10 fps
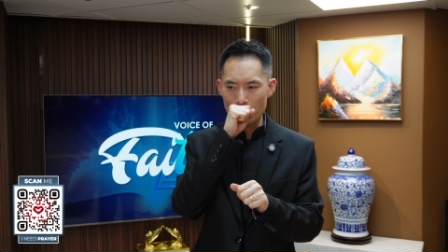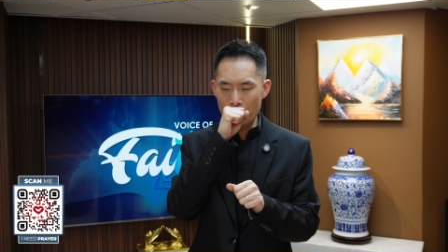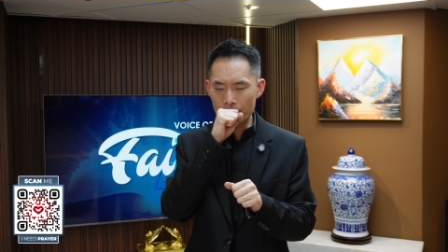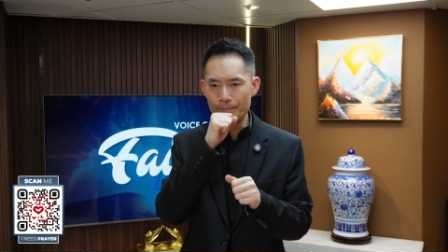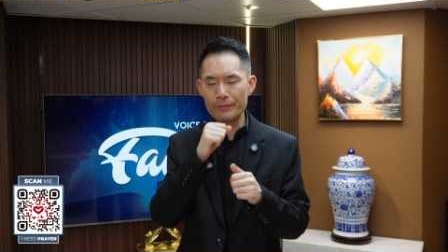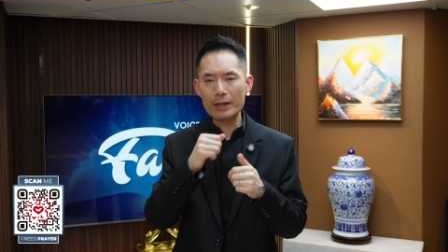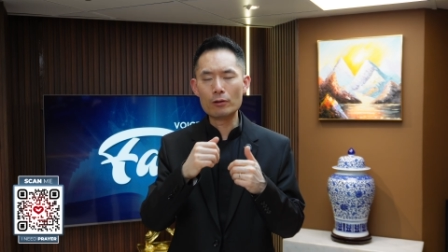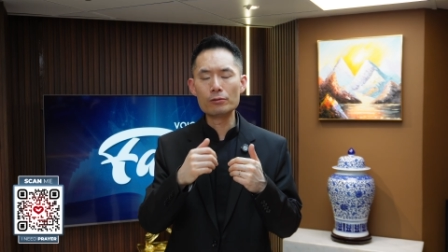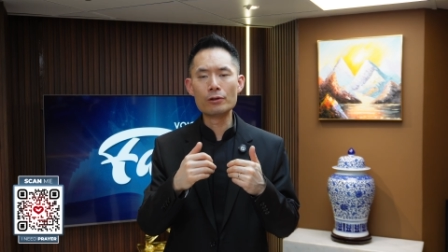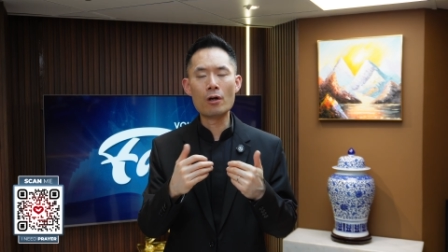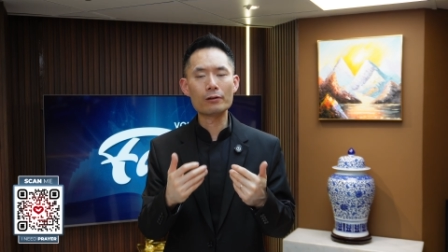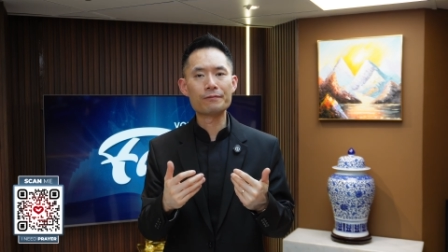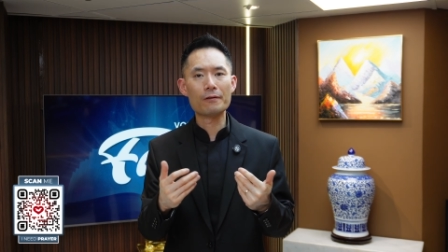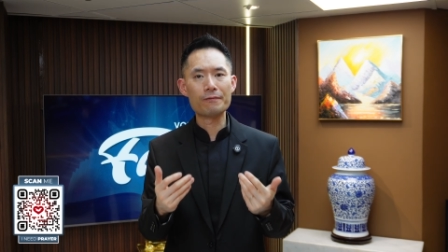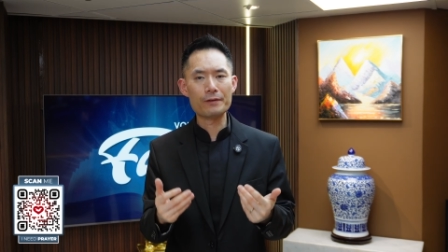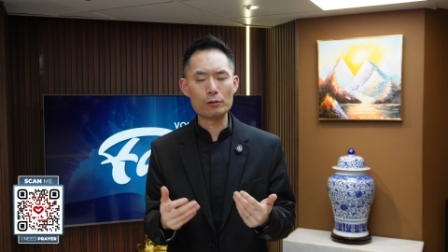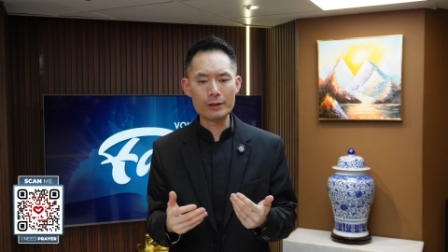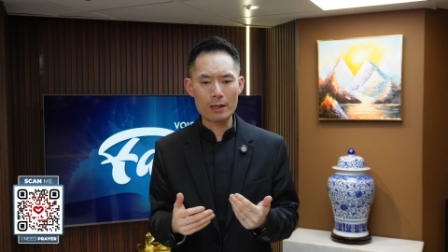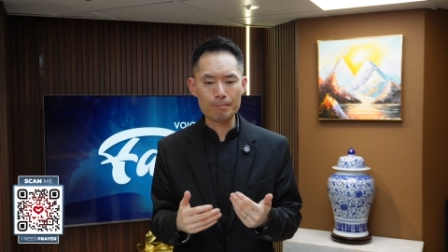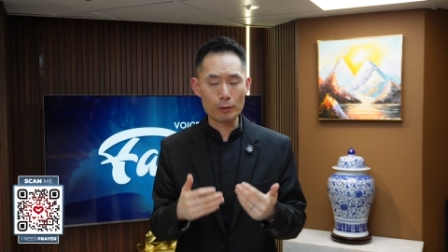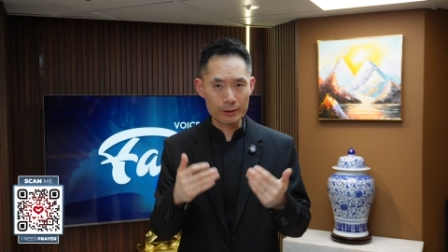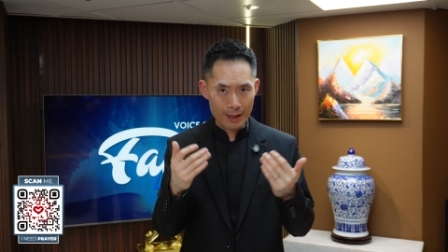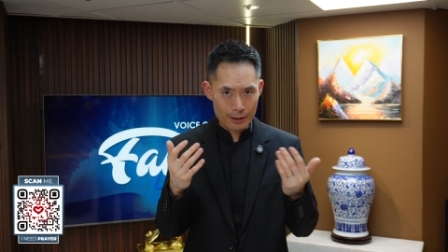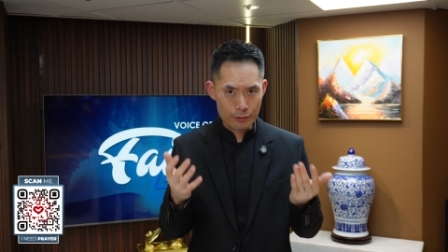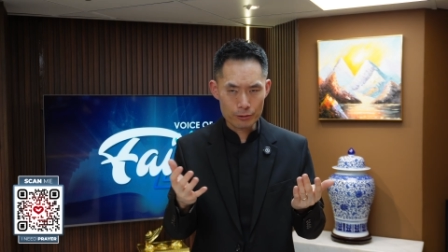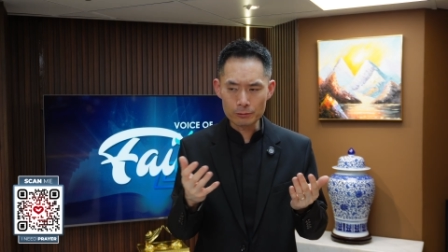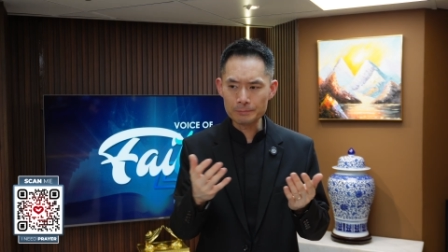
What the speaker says: They don't not fulfill their potential.